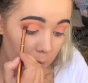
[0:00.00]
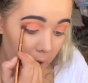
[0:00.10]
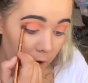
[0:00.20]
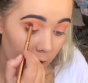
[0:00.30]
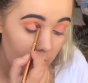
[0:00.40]
on
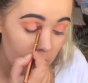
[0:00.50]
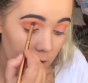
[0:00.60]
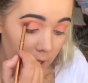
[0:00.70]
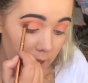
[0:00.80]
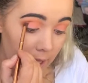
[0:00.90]
my crease
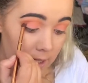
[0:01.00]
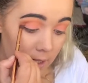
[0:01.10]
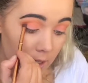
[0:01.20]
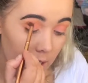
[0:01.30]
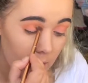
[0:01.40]
so that that's
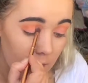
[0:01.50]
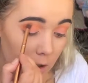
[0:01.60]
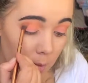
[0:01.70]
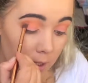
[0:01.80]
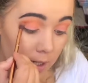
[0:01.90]
a
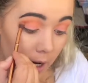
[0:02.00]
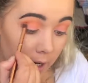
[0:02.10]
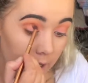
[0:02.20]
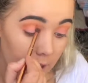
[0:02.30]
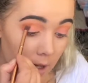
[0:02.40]
little bit
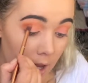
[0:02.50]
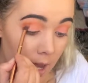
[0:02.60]
darker,